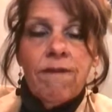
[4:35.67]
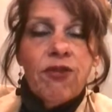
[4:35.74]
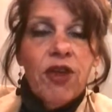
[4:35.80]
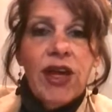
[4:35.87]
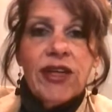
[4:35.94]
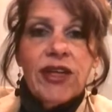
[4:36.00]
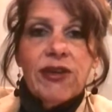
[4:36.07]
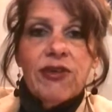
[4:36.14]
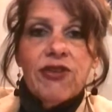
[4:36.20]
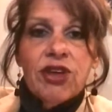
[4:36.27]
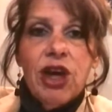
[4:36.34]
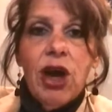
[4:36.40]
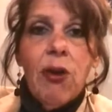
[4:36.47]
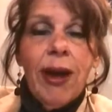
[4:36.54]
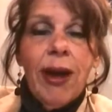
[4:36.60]
10 years
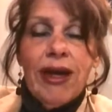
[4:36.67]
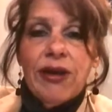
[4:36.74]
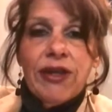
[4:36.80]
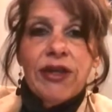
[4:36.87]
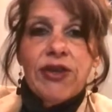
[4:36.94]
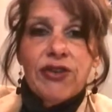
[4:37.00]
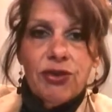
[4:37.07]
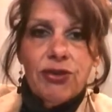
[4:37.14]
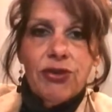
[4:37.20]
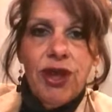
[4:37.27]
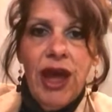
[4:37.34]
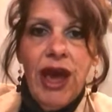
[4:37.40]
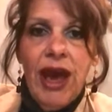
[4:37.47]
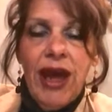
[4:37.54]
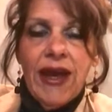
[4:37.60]
ago, I couldn't do
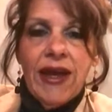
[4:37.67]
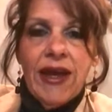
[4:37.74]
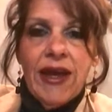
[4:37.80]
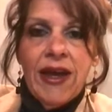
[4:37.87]
that.